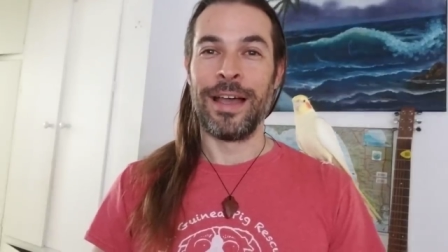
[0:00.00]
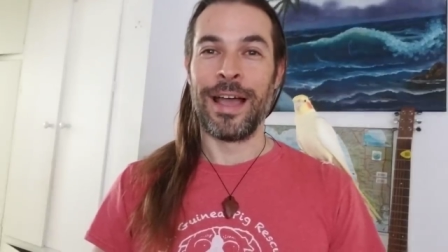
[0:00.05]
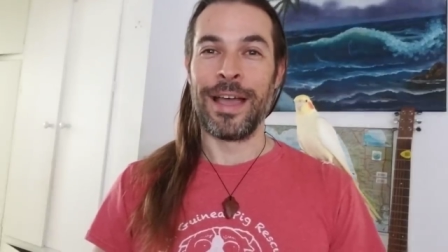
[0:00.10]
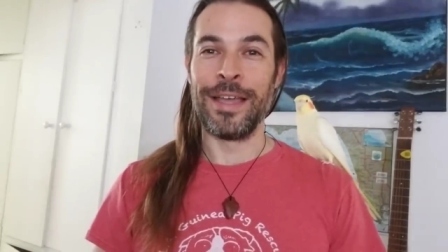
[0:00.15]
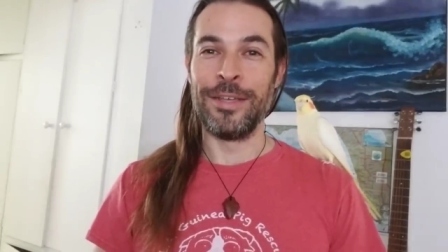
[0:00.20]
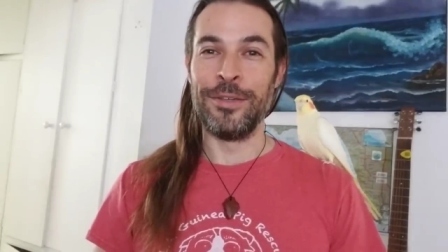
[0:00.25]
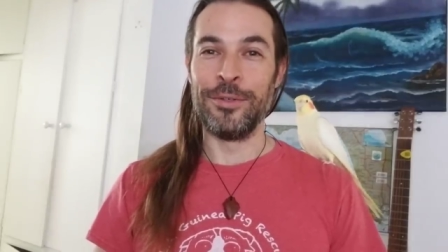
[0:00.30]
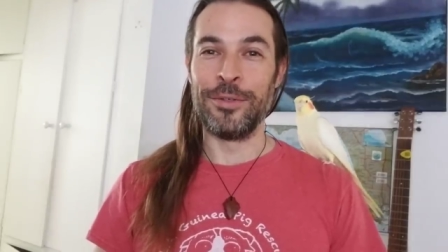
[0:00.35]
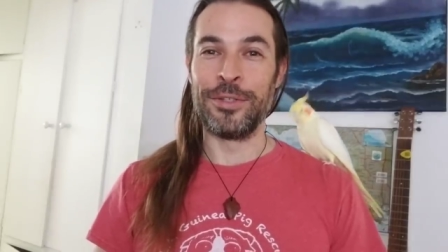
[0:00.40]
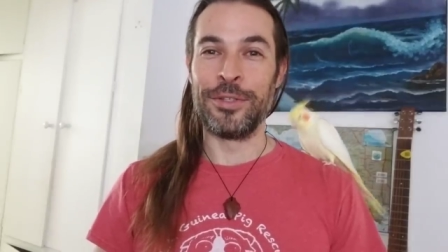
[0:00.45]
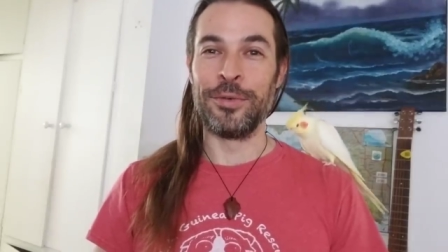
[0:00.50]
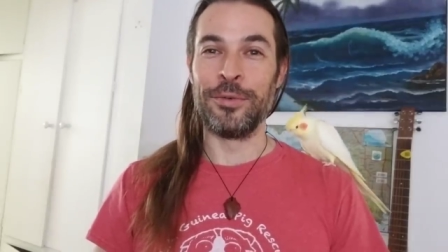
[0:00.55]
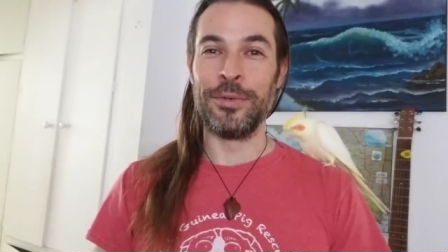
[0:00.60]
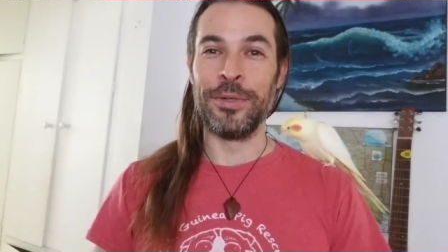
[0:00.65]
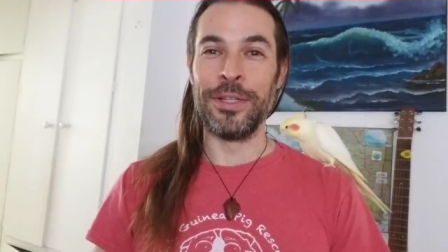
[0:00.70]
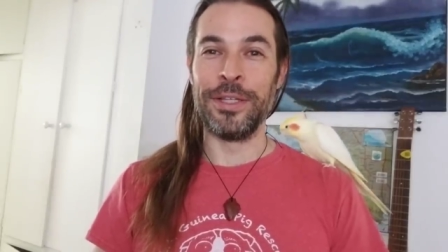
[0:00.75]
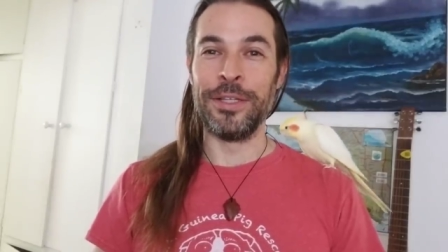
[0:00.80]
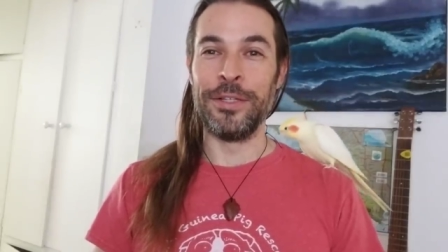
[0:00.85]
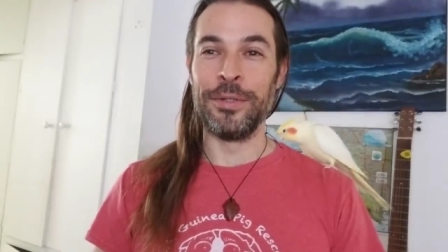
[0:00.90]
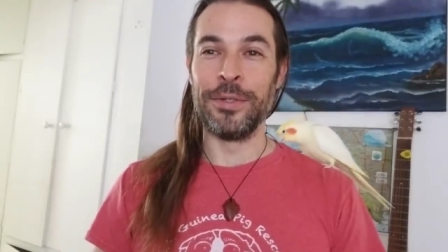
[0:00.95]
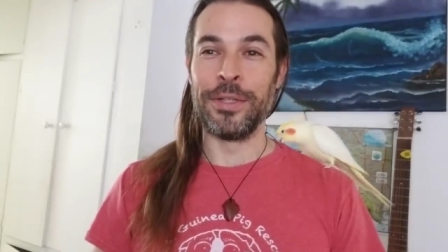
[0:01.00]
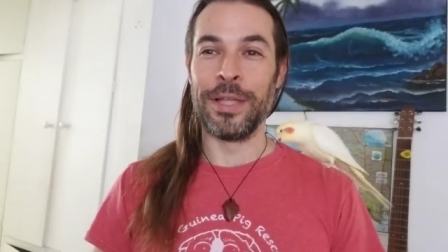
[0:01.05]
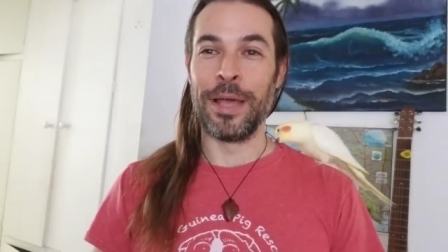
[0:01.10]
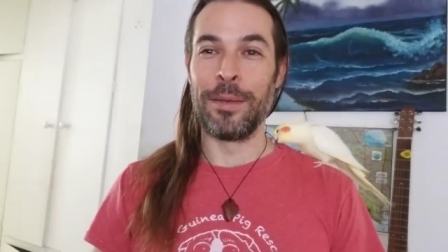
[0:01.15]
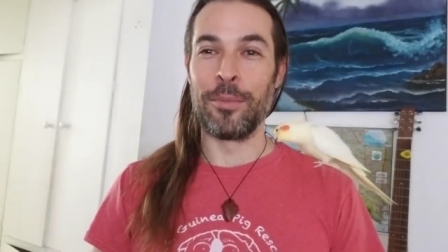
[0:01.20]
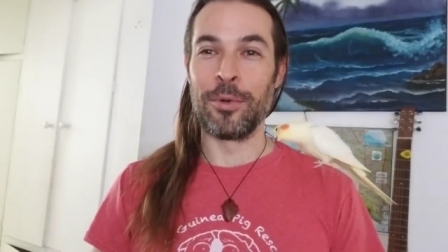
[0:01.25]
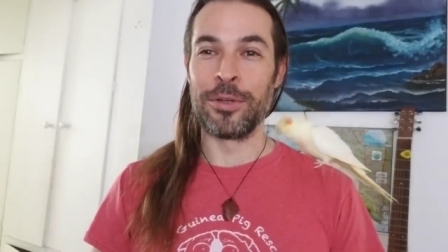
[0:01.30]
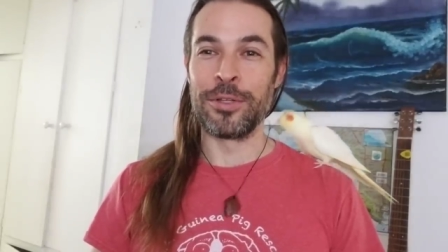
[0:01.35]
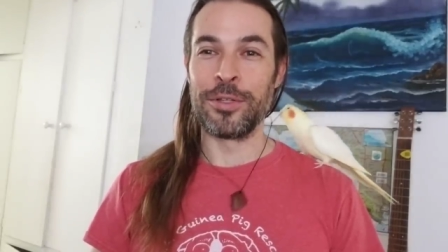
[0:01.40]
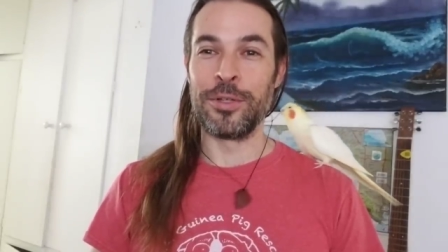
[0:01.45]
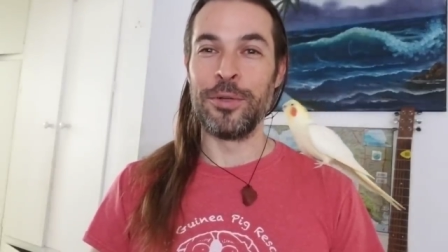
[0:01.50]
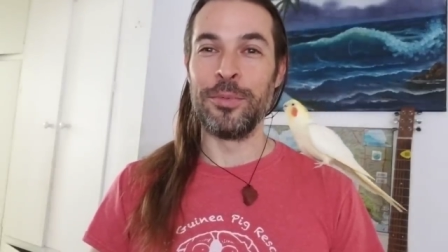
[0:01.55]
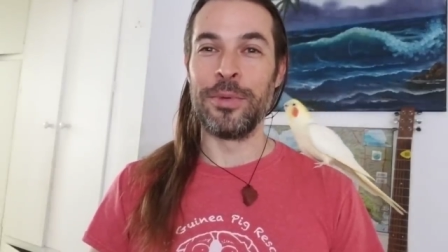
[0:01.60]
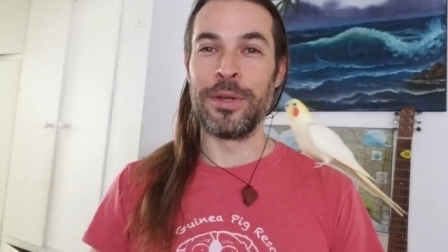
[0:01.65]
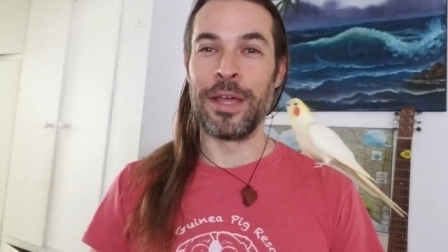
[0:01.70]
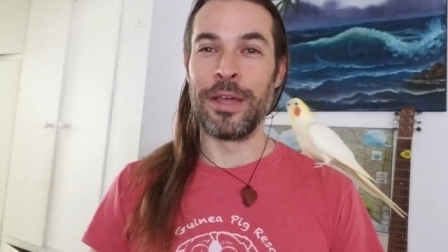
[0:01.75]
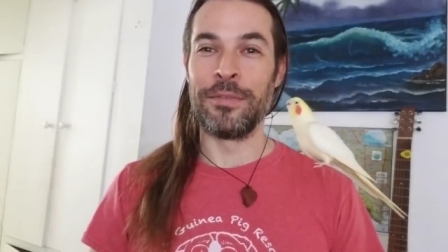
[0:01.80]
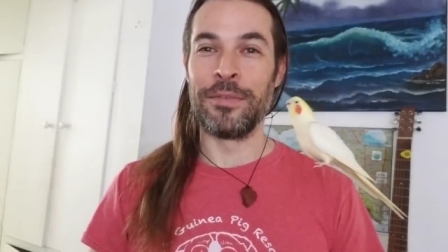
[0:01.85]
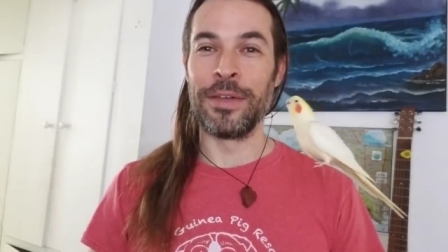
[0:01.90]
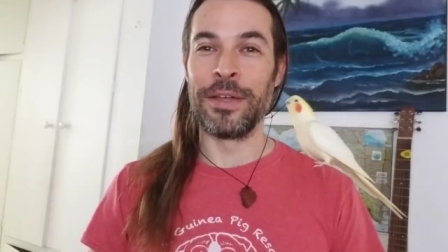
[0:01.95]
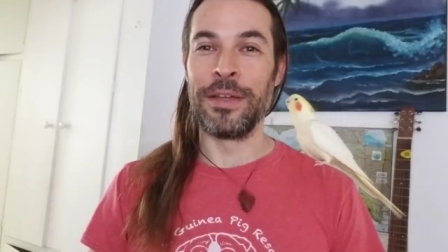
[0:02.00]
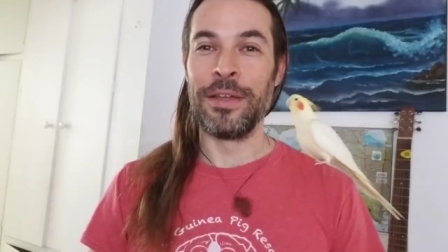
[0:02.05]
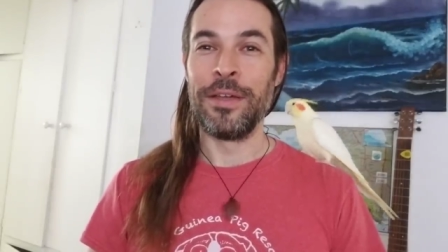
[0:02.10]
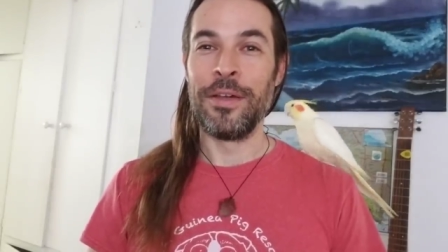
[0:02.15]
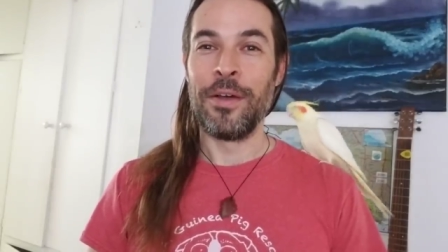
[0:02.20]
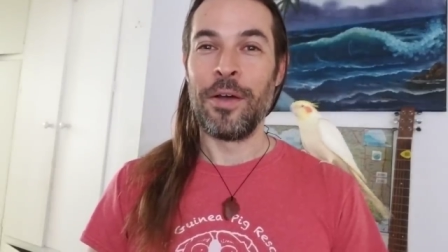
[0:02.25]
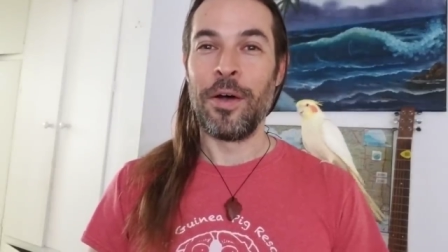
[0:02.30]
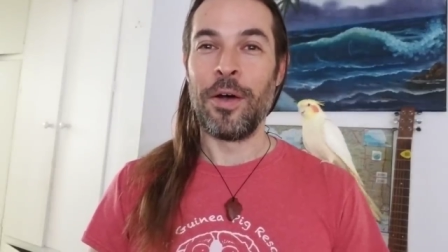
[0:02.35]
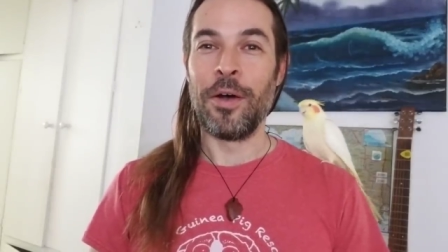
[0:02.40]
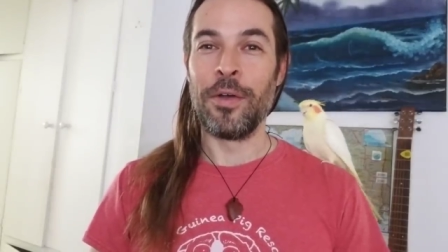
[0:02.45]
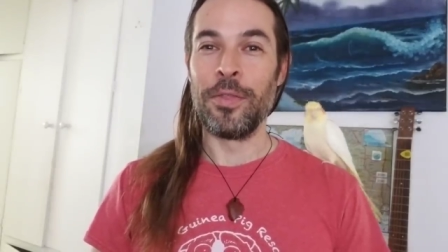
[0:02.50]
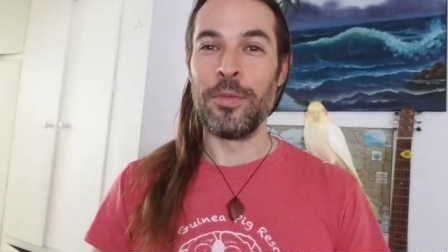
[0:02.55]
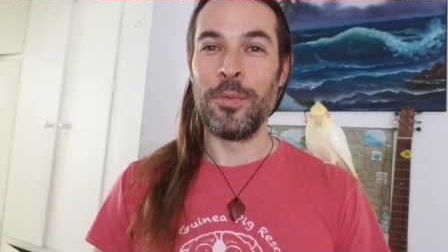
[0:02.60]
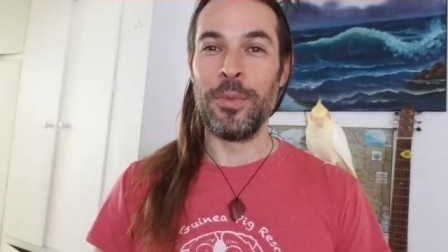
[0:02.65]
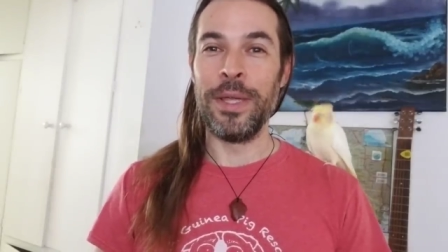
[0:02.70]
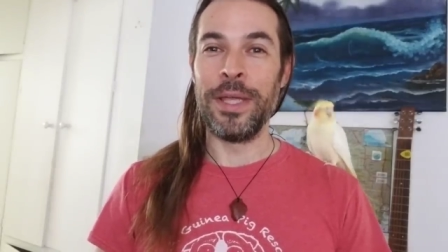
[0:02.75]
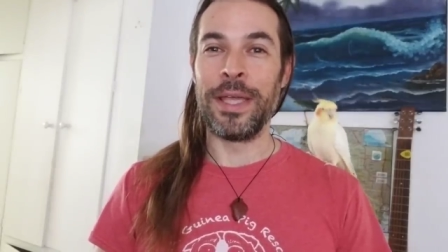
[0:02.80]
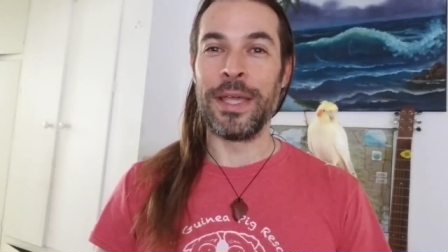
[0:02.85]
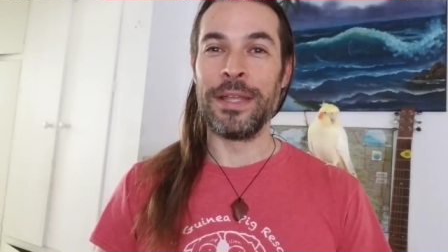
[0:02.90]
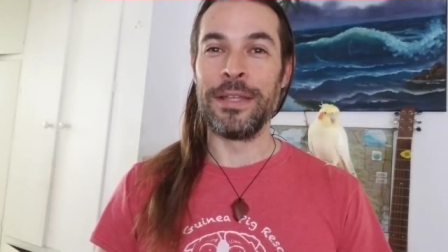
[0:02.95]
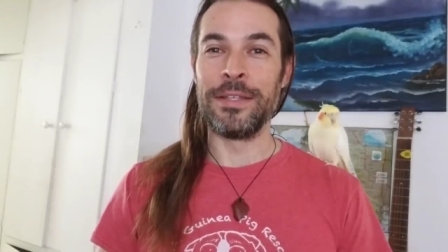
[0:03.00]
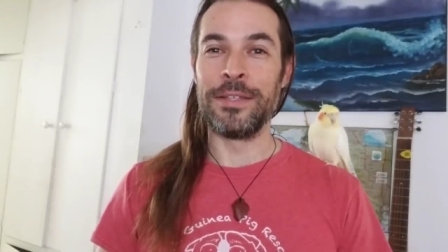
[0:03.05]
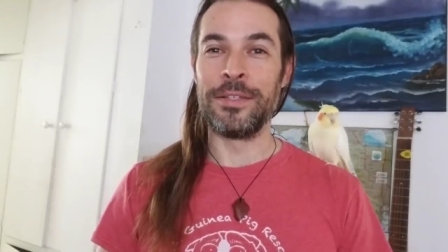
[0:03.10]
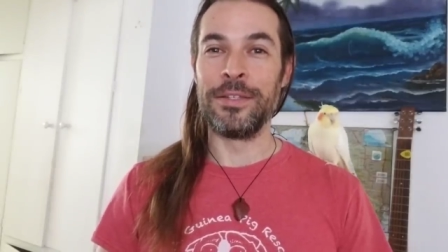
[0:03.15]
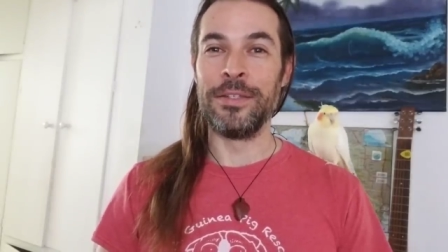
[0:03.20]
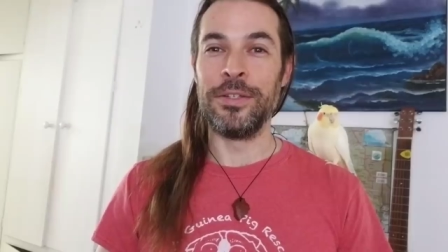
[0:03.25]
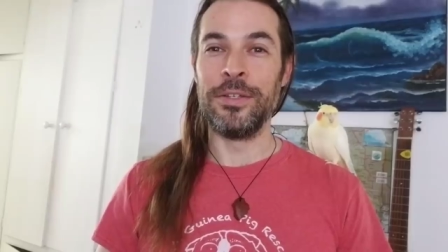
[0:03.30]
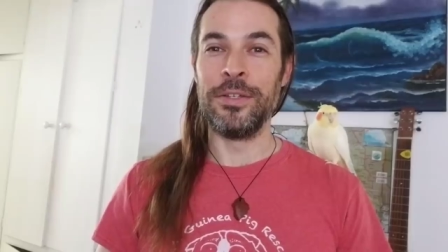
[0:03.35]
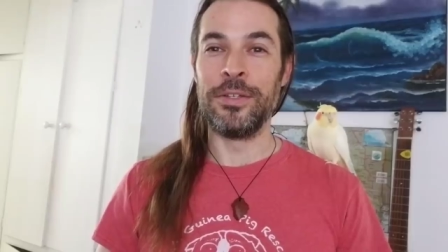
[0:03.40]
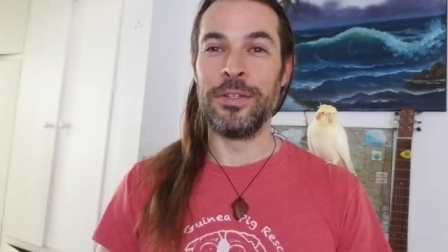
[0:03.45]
I used to really do a lot more scuba diving on the weekends,